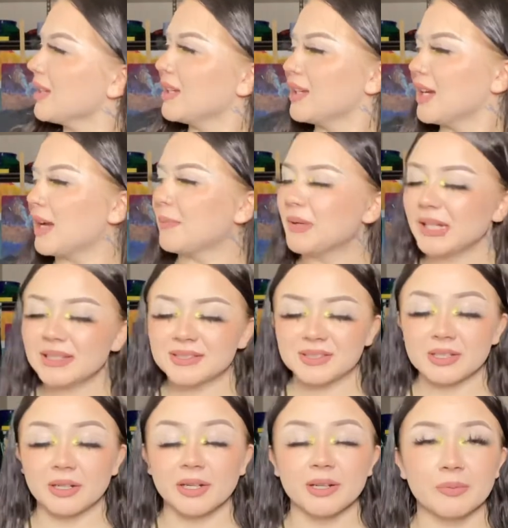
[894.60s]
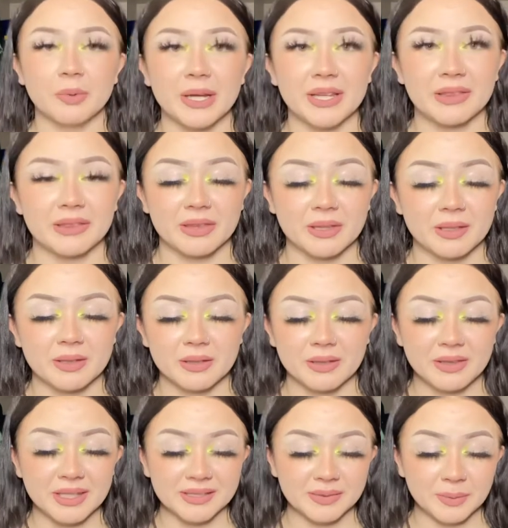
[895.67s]
I'm gonna get started with
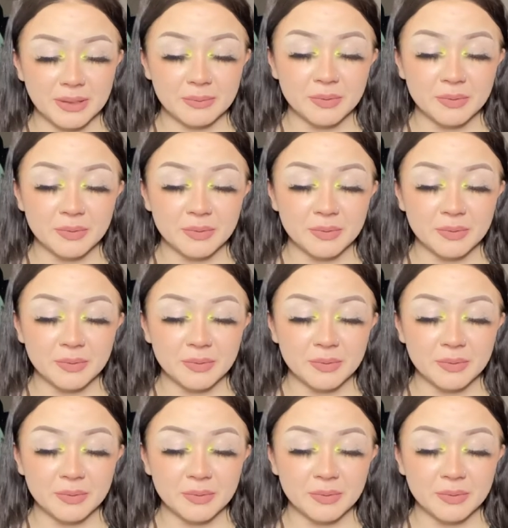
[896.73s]
this one,